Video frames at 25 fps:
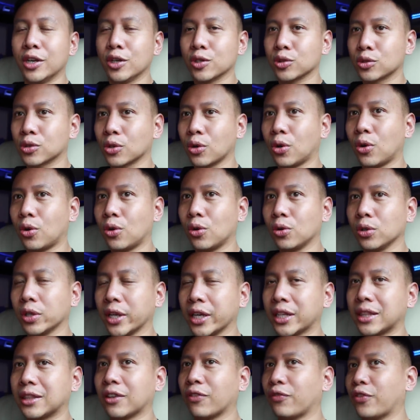So,
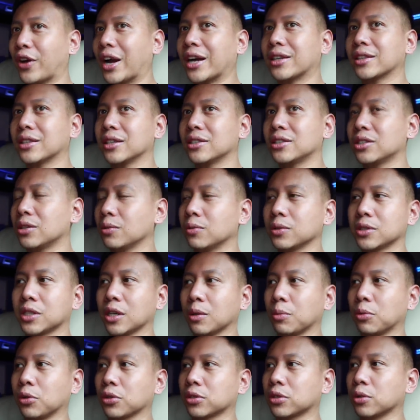like, the fact that she was
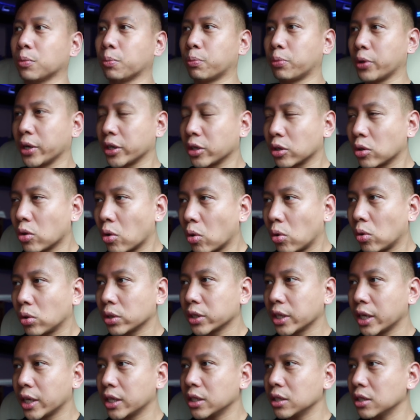able to bring
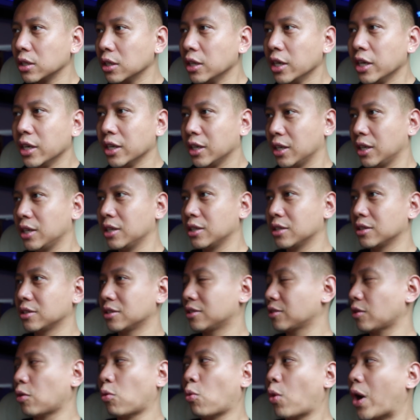gold in
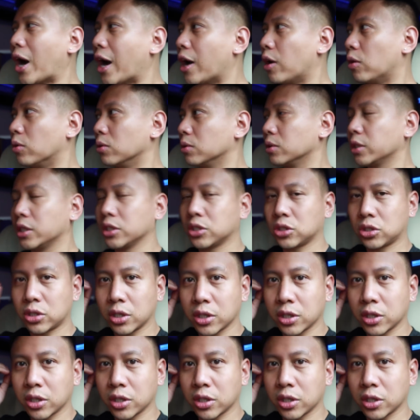is, wow, it's